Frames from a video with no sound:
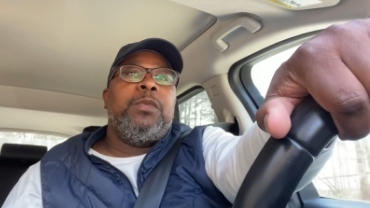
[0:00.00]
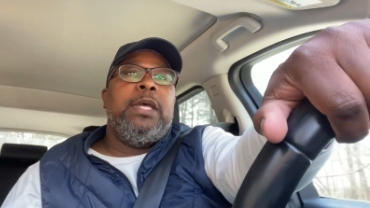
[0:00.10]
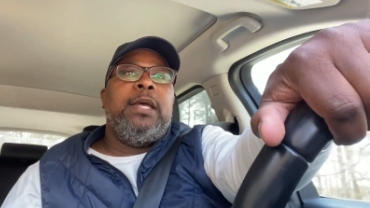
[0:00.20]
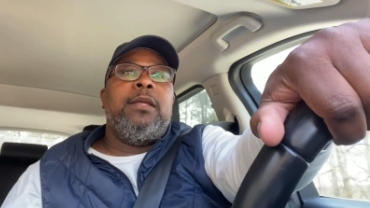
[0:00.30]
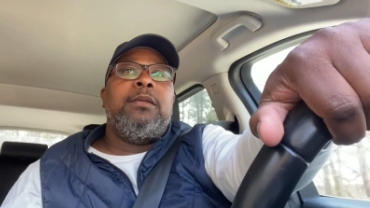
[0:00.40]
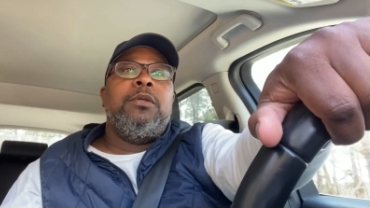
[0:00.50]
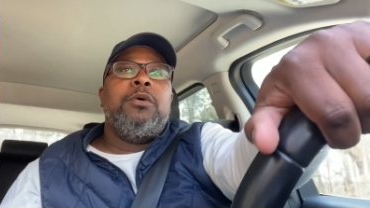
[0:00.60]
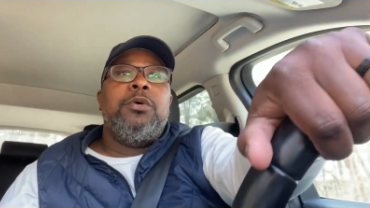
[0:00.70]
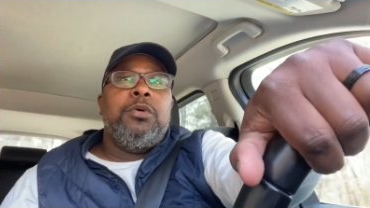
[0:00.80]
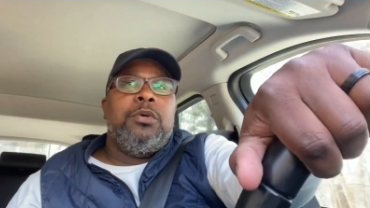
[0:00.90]

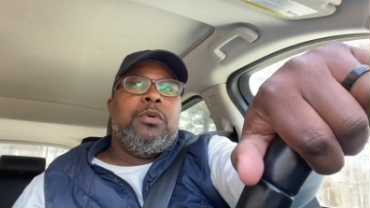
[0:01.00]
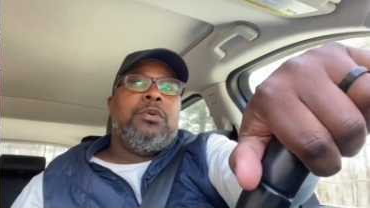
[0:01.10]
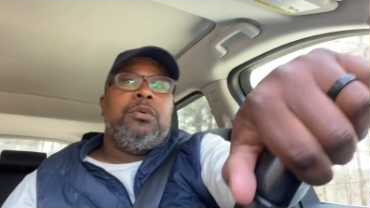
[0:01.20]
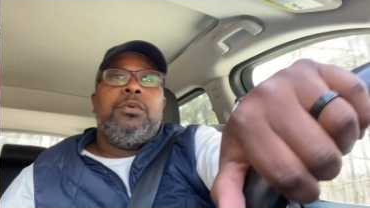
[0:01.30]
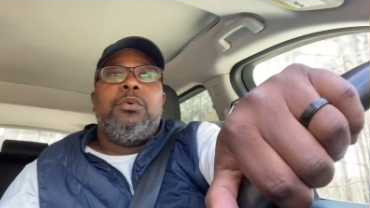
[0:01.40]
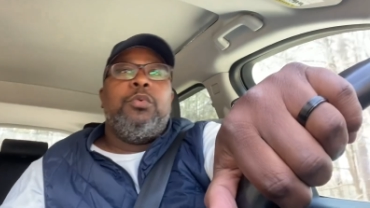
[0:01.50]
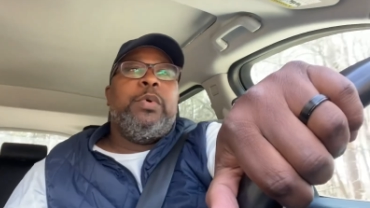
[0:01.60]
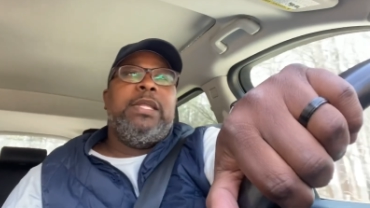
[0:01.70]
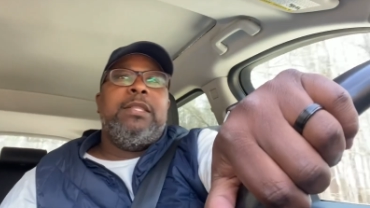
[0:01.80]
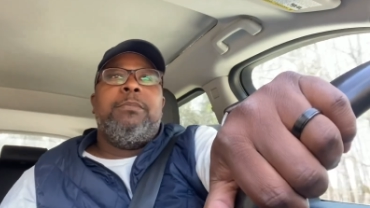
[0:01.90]
and we
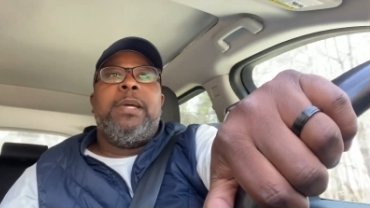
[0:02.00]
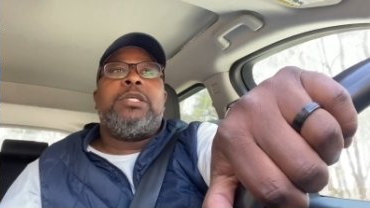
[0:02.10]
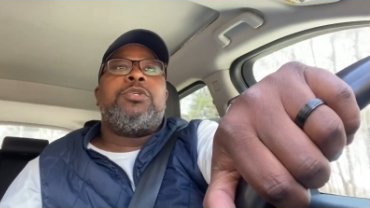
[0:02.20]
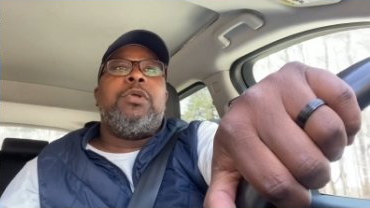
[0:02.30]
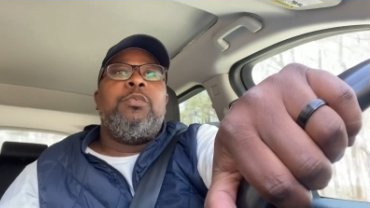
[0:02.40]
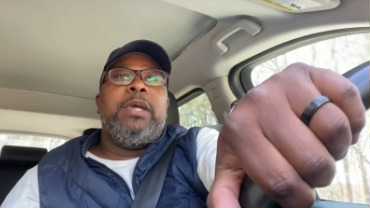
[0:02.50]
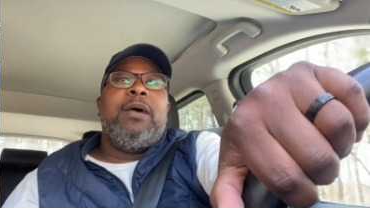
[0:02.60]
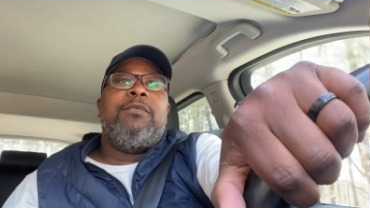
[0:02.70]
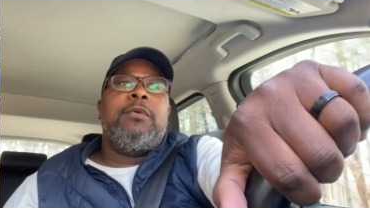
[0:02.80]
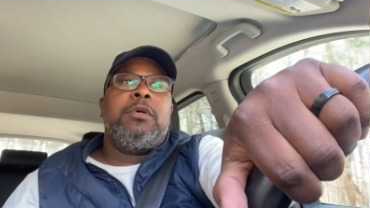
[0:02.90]
need to make sure that we
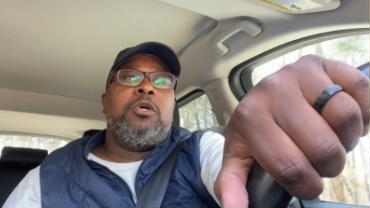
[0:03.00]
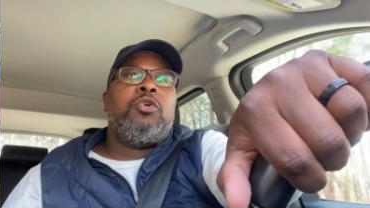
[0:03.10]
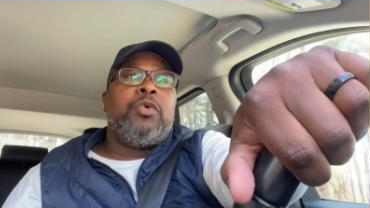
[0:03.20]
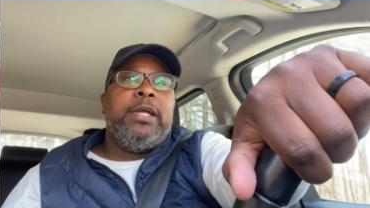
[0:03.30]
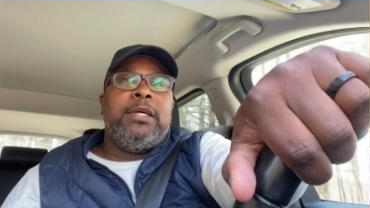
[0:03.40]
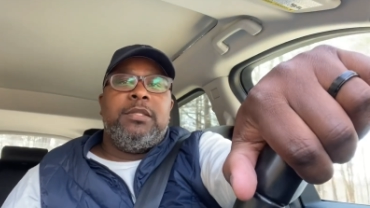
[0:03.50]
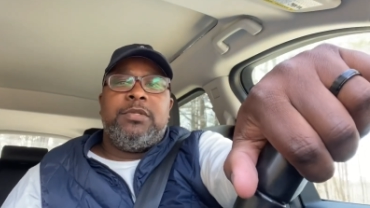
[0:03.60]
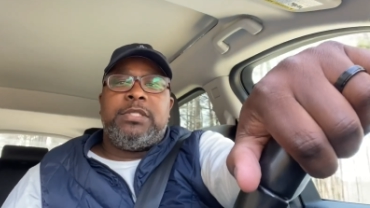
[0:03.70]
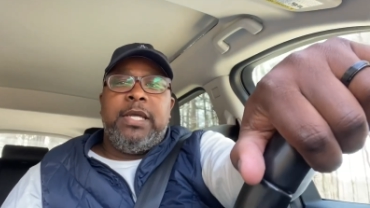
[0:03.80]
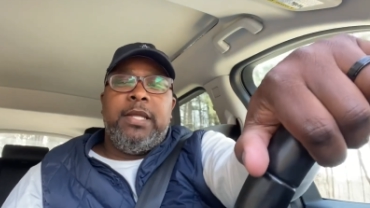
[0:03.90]
have a great
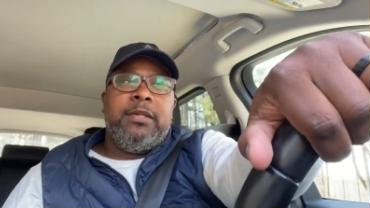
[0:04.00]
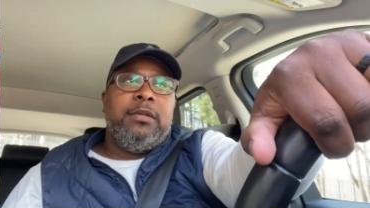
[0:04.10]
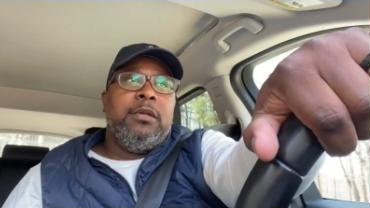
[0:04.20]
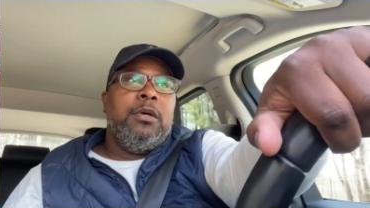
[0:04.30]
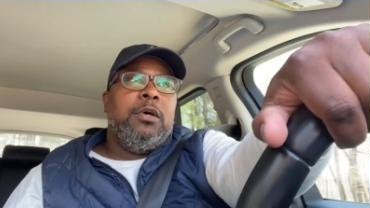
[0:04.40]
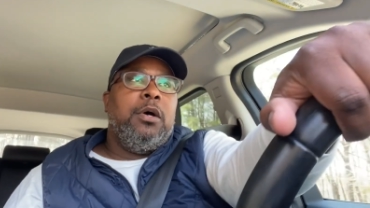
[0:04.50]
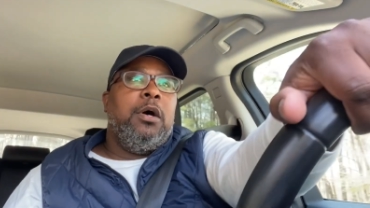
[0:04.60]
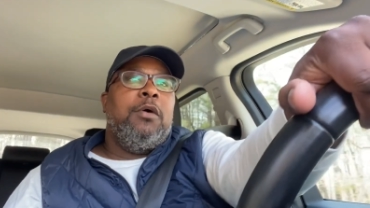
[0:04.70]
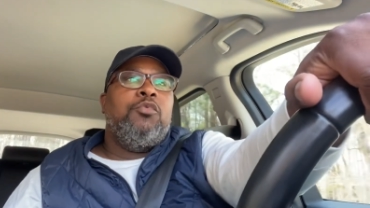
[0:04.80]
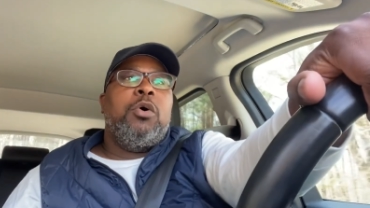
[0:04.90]
understanding
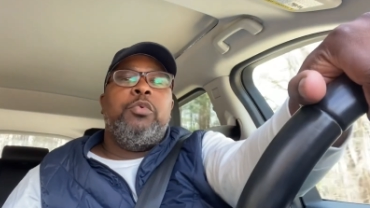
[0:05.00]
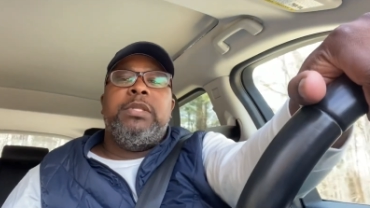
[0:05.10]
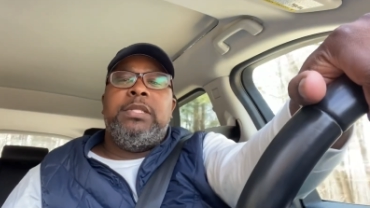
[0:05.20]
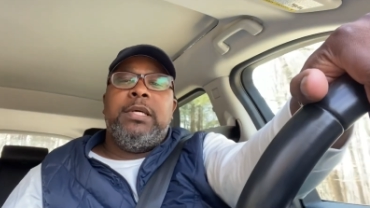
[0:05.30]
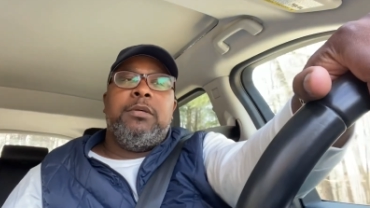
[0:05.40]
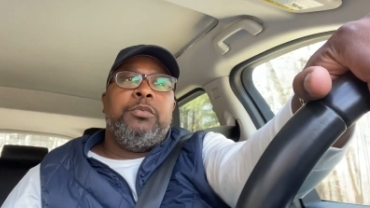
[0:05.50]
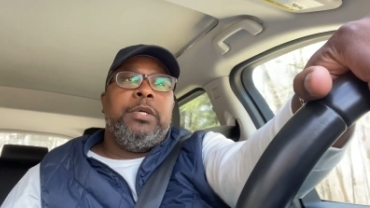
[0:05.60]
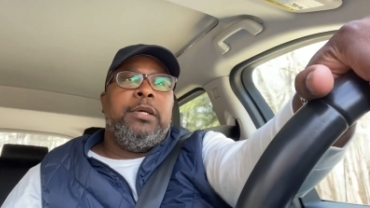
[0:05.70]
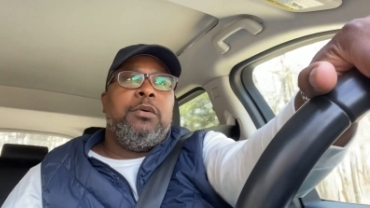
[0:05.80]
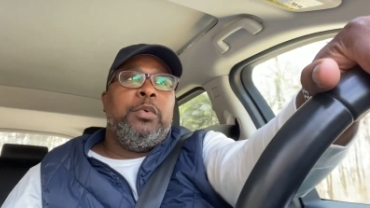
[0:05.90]
of what we're dealing
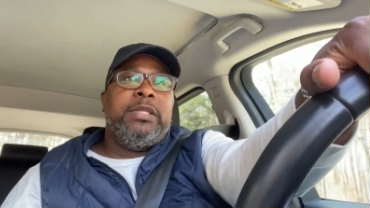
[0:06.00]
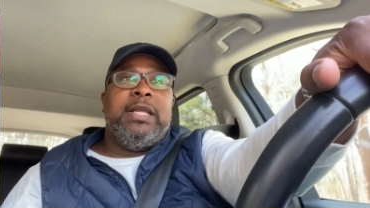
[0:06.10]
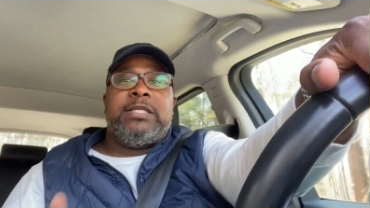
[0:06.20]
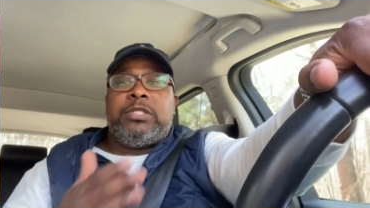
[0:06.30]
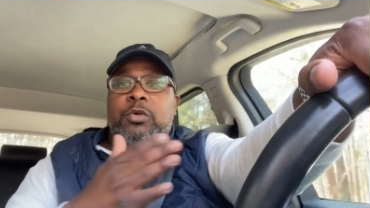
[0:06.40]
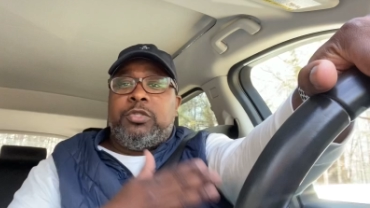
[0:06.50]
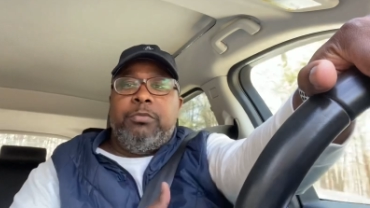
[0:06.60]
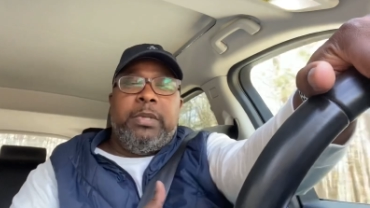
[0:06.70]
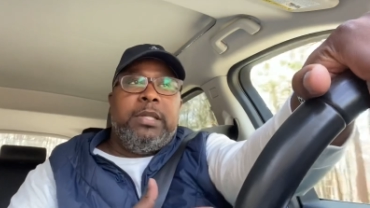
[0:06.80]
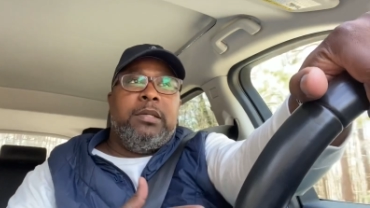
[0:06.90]
with, whether it's social
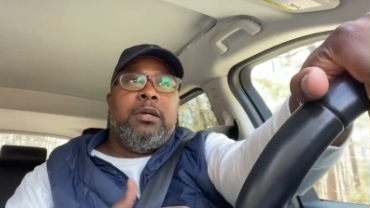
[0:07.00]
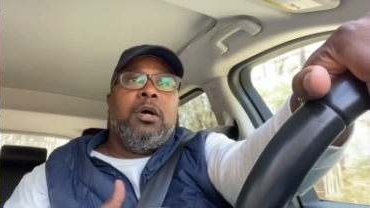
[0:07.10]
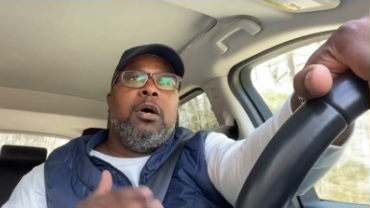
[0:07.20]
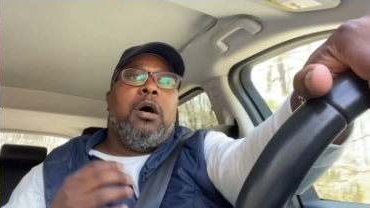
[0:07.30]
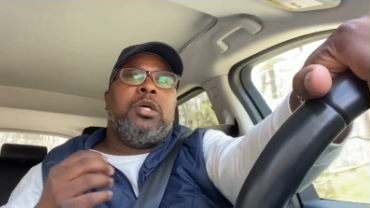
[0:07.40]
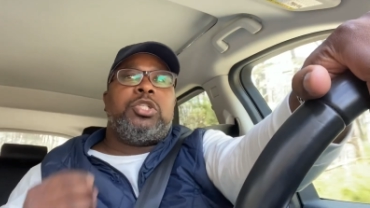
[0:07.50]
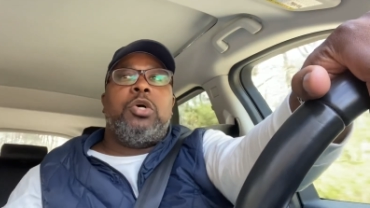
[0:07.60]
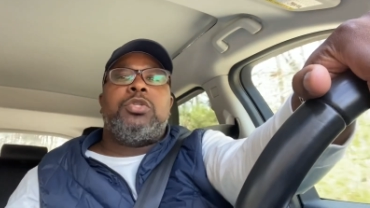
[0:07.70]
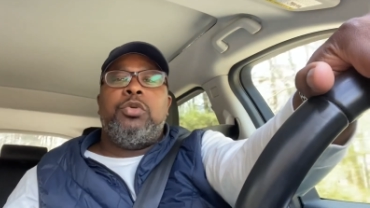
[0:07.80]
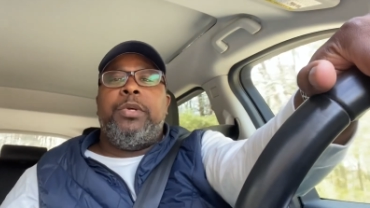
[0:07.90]
media or
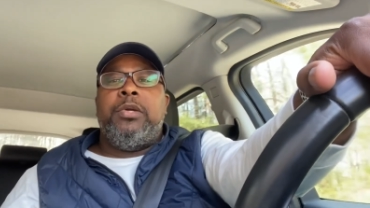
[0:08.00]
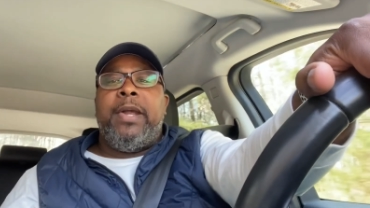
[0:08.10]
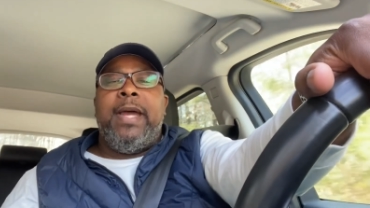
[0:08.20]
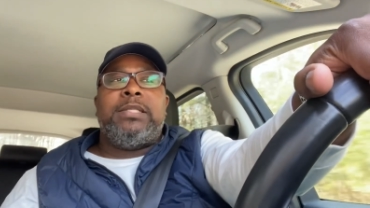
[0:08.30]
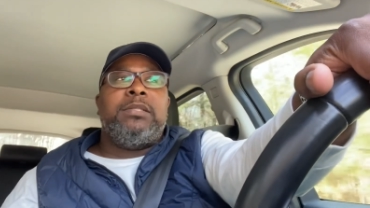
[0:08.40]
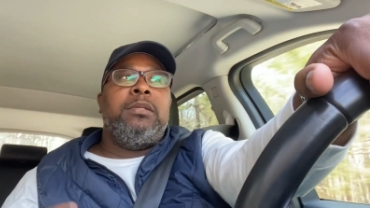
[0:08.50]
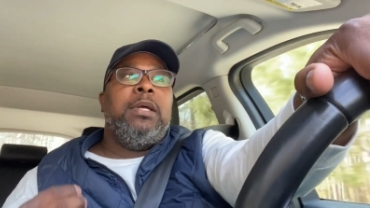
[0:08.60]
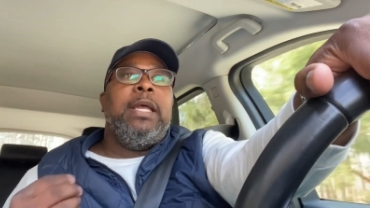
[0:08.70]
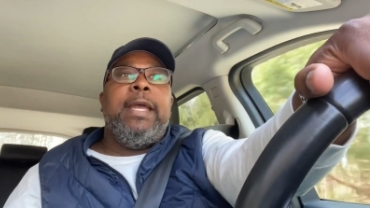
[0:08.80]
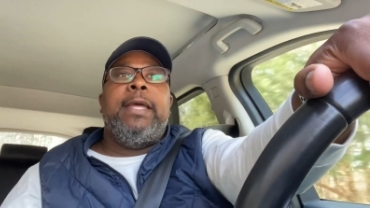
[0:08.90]
social interaction
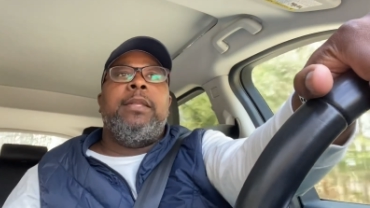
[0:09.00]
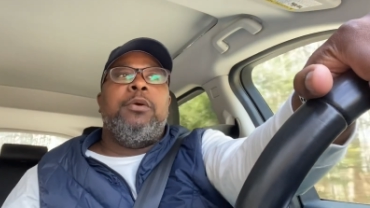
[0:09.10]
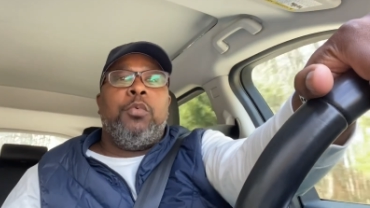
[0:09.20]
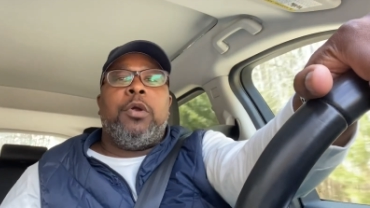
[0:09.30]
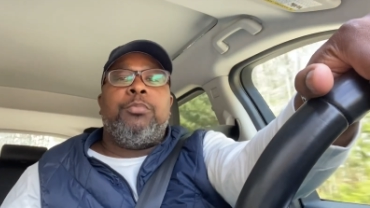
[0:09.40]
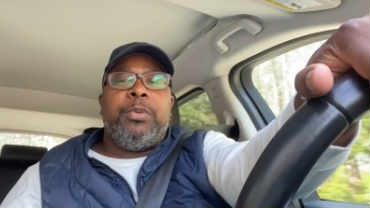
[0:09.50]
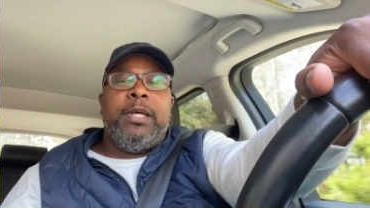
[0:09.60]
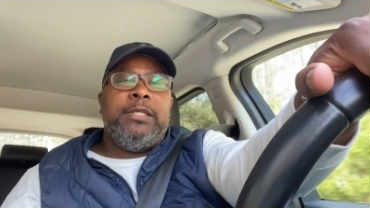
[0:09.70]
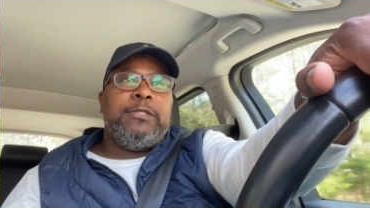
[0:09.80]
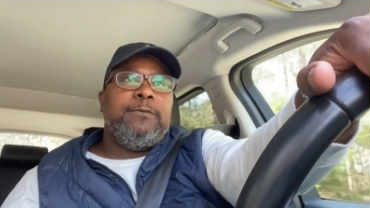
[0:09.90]
in the
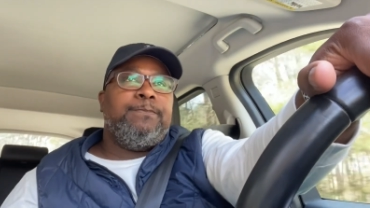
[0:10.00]
workplace.